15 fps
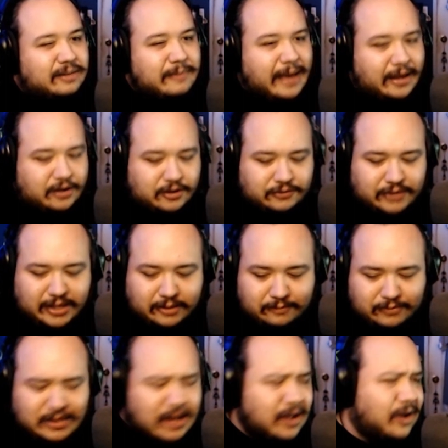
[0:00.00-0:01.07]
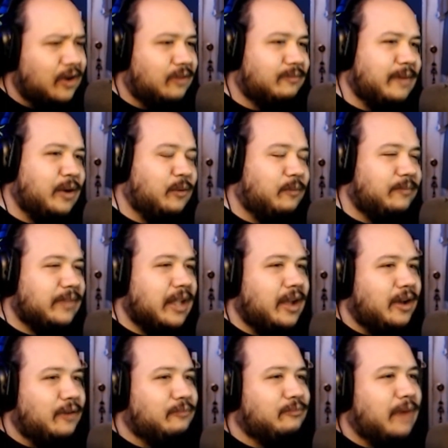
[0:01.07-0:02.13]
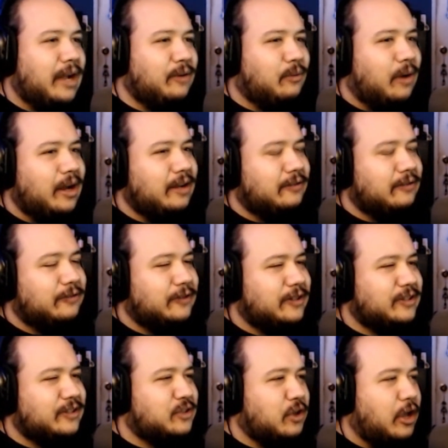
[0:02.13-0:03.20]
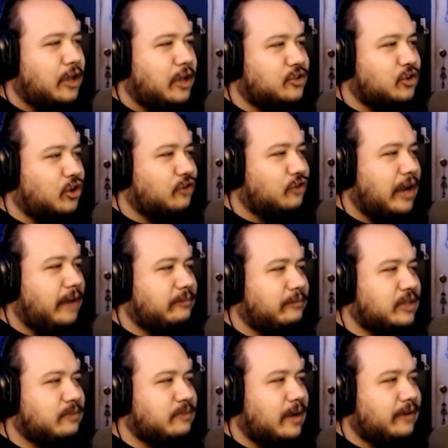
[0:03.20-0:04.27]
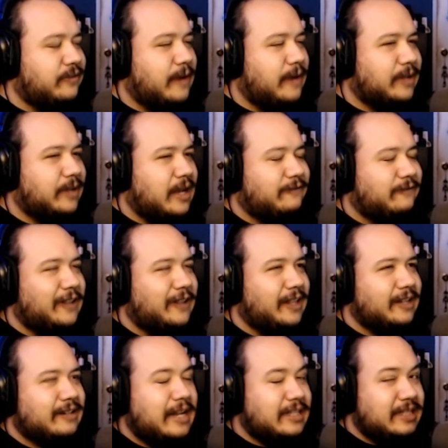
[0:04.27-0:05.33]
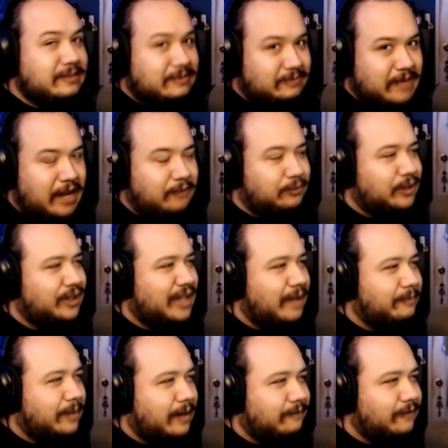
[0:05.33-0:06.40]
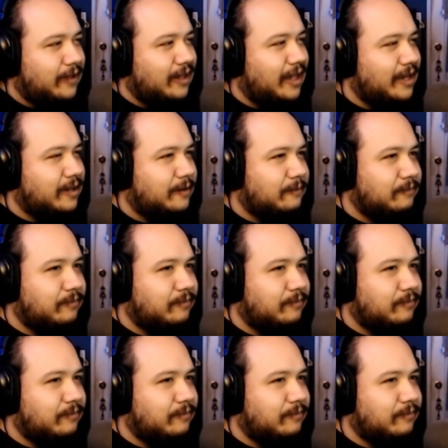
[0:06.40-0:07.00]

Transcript: matter of like my my wife is is her family's my family. I feel like not to downplay that, but I feel like